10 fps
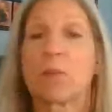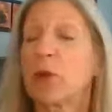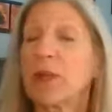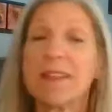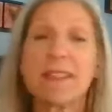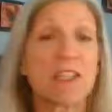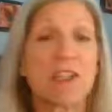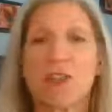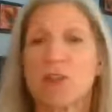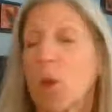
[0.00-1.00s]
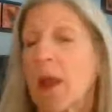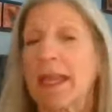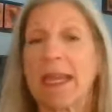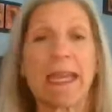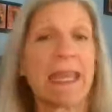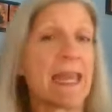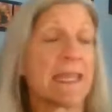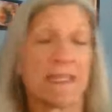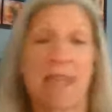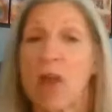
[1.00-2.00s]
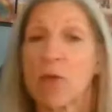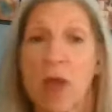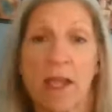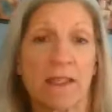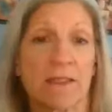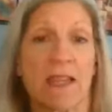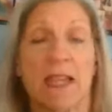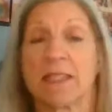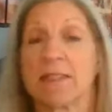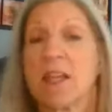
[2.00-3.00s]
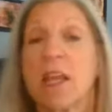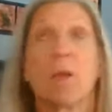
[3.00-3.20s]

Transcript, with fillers: Putting the dishes away, again, not rocket science.